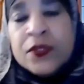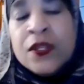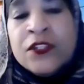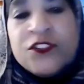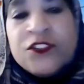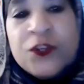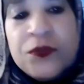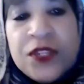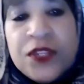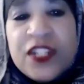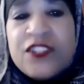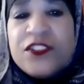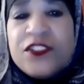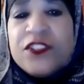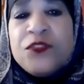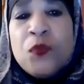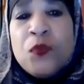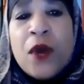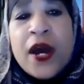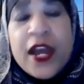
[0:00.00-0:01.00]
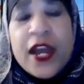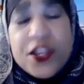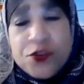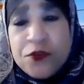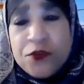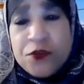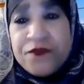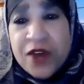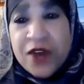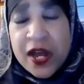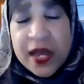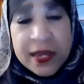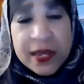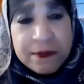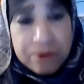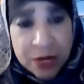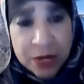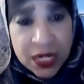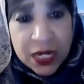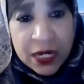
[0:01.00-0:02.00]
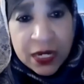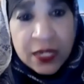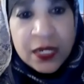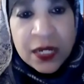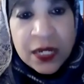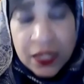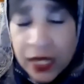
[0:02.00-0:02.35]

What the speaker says: So this is why you will find me,